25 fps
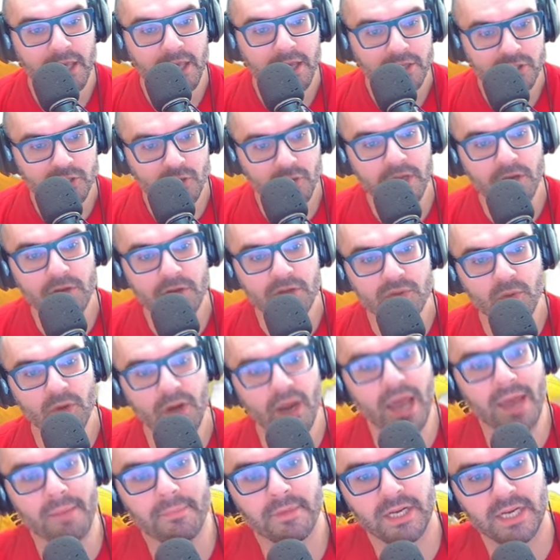So here's
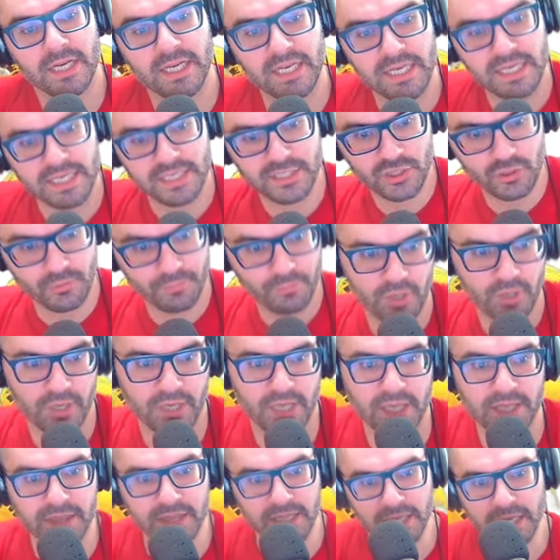where I'm going to need to put
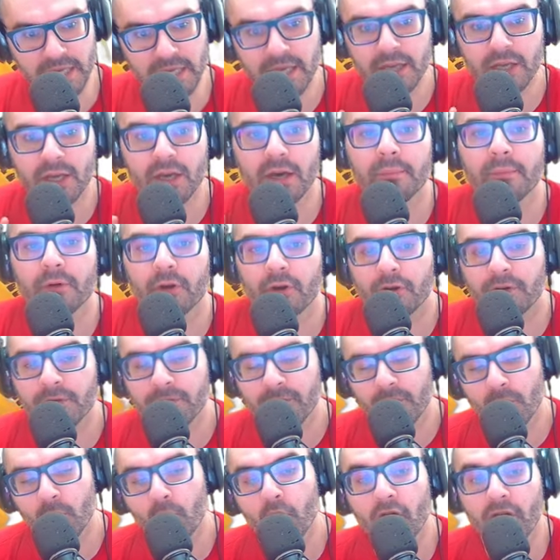in the income earned
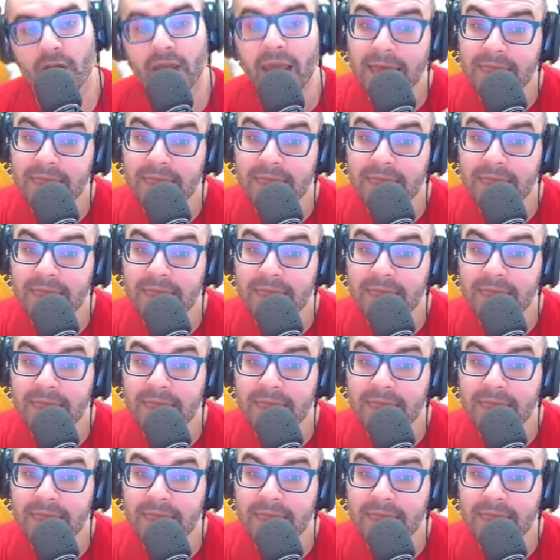from work.